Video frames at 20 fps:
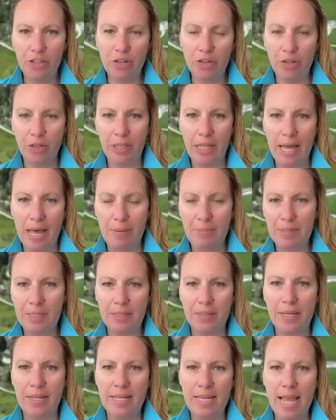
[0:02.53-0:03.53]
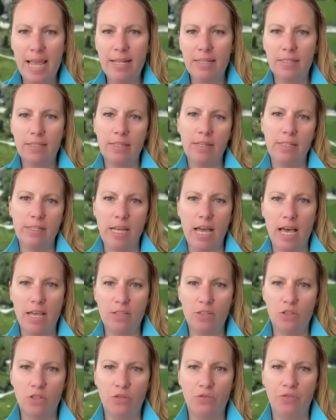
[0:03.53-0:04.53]
collapse, the next
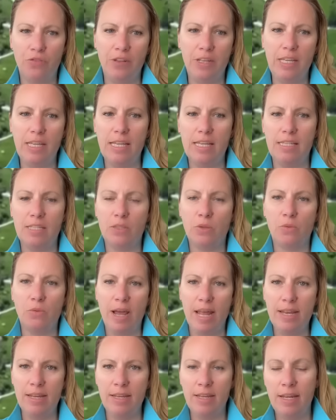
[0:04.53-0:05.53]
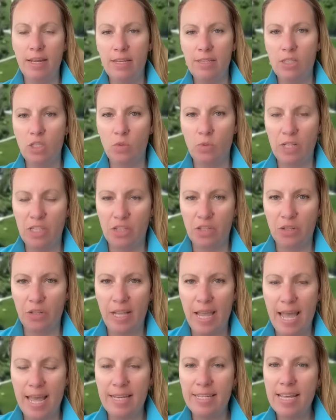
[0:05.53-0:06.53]
catastrophe is threatening
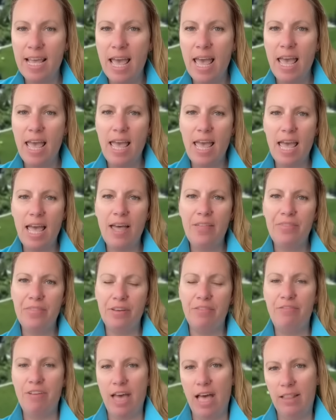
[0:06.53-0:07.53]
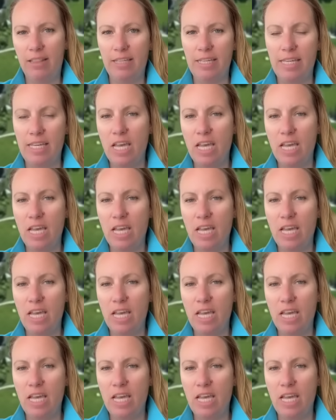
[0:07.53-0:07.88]
Switzerland and the valley.